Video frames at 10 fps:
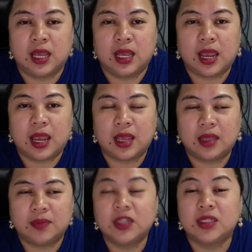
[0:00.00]
And
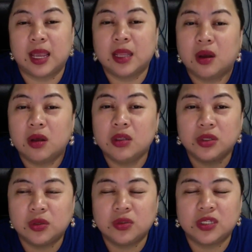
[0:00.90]
because and also
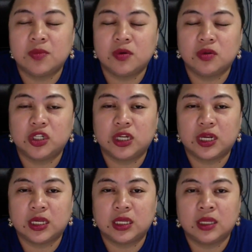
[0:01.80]
those
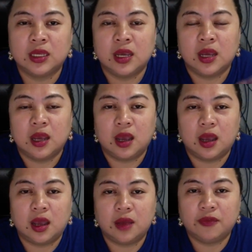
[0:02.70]
emotional
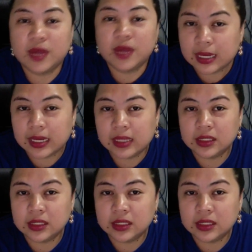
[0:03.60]
feelings,